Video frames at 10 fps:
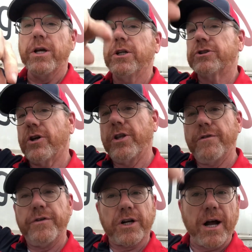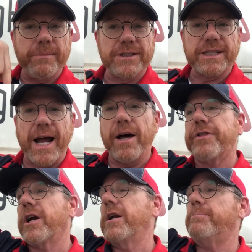So if you're coming south,
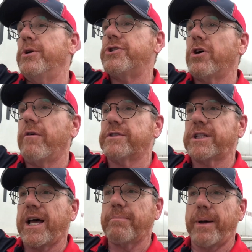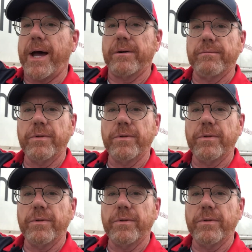they're going to put you off southbound